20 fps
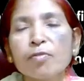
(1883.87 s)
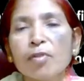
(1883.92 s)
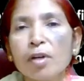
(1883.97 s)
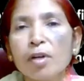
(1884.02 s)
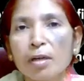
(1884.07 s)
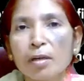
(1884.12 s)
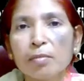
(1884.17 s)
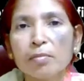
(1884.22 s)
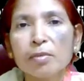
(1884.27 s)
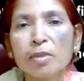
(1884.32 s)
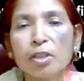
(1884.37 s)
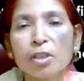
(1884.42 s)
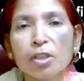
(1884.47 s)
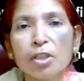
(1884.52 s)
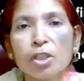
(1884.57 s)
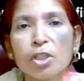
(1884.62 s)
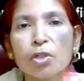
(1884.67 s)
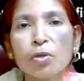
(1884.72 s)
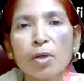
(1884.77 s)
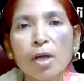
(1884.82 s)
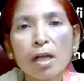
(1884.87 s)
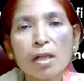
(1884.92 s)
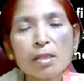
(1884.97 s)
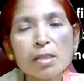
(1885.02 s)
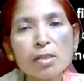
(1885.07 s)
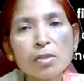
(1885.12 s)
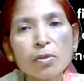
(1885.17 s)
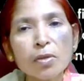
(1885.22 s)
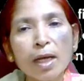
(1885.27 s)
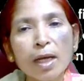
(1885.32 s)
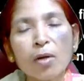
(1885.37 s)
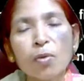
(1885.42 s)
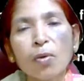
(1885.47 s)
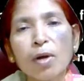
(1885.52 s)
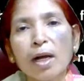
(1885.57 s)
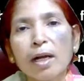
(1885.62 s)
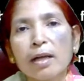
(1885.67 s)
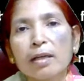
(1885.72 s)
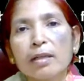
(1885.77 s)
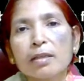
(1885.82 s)
firm should also
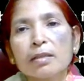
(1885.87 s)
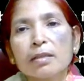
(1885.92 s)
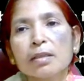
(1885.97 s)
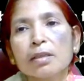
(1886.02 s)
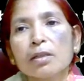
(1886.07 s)
acquire